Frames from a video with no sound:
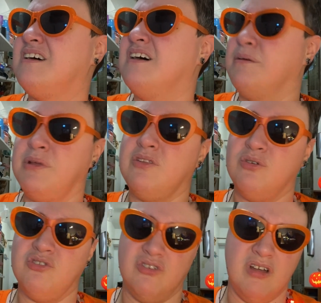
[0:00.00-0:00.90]
I mean,
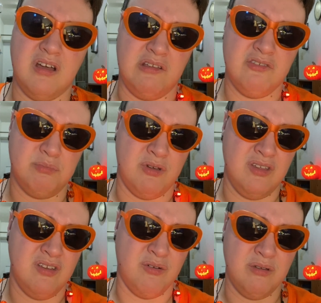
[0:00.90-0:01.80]
those are nice, but
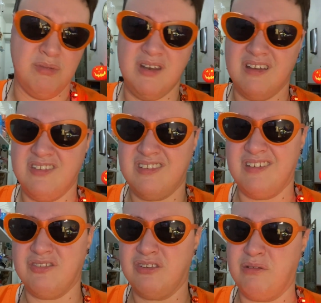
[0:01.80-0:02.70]
it'd be nice to
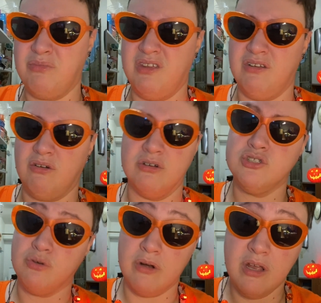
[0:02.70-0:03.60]
have some that are
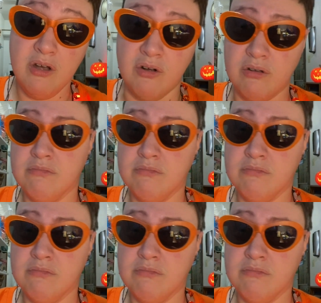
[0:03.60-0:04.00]
short-haired.